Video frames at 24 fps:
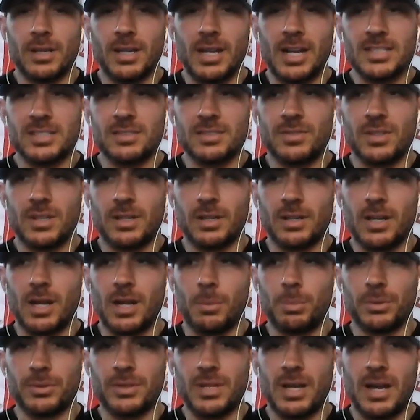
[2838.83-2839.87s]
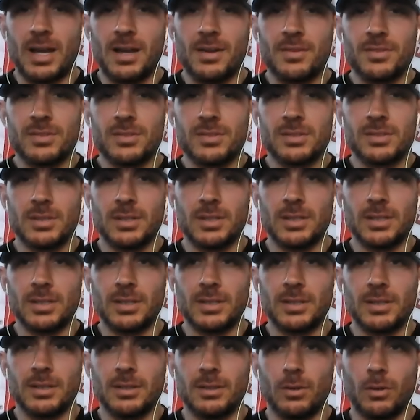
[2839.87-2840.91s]
The guys have done a couple dives
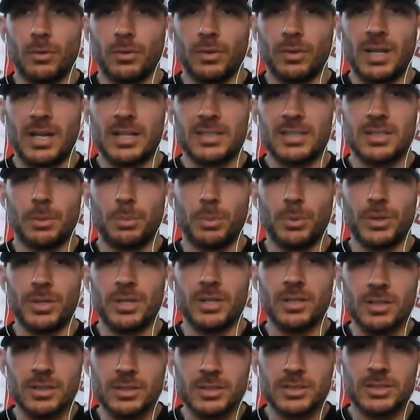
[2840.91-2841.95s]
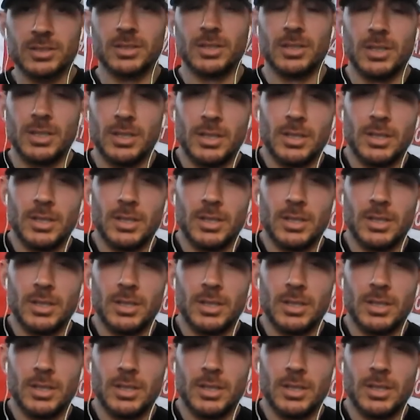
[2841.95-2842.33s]
over the last couple of years.